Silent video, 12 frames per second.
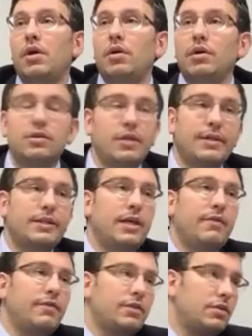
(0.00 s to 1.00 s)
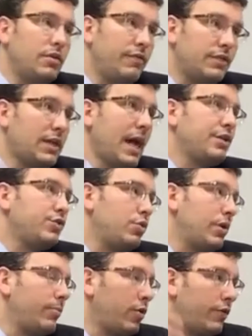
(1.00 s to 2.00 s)
So let's say if it's ice
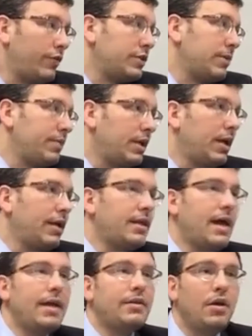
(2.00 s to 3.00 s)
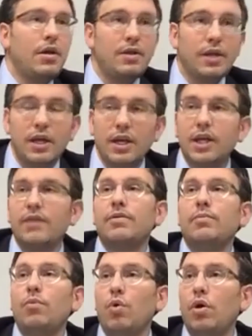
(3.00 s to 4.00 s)
cream or if it's something like that, they're going to give
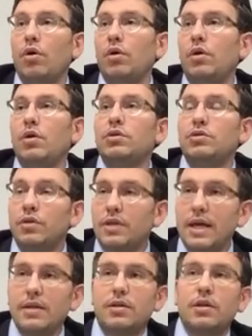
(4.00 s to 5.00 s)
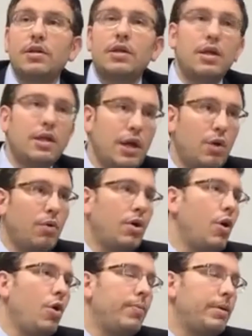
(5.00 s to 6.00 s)
them more so that they don't want to
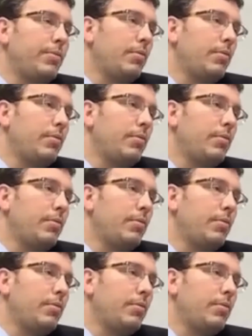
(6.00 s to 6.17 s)
owe people